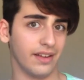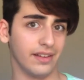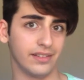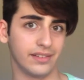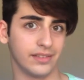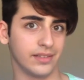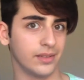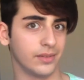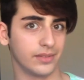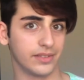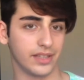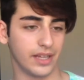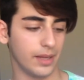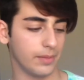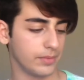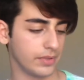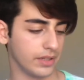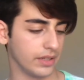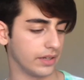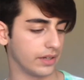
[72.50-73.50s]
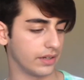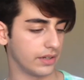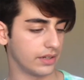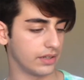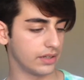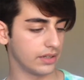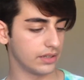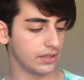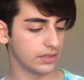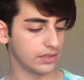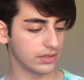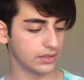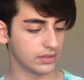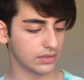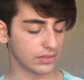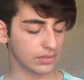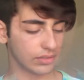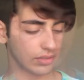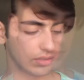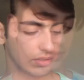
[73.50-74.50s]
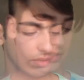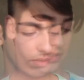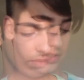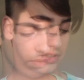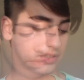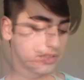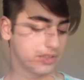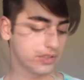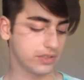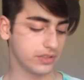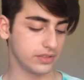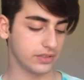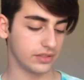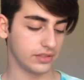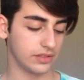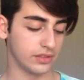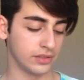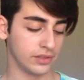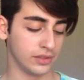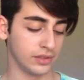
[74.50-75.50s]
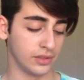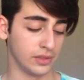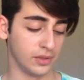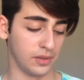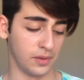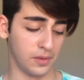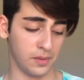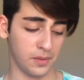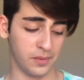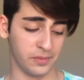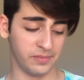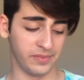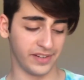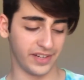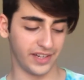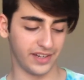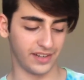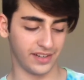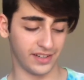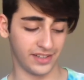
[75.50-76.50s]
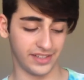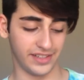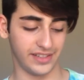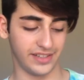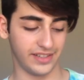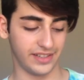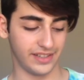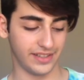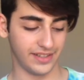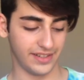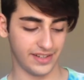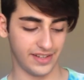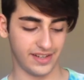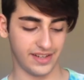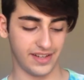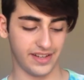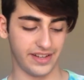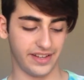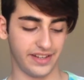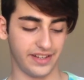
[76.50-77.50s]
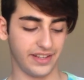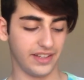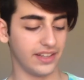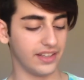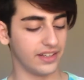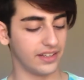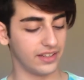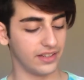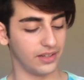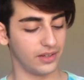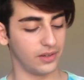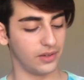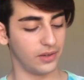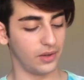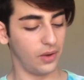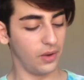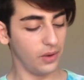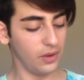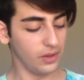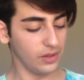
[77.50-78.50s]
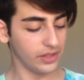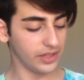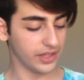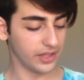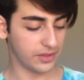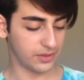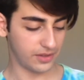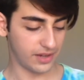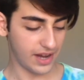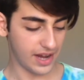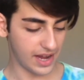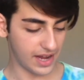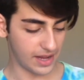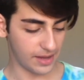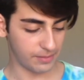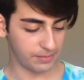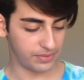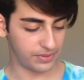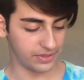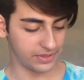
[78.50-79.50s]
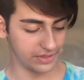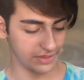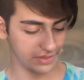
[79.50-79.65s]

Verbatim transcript: I don't know what's happened here. Next picture. Oh my god. Holy crap.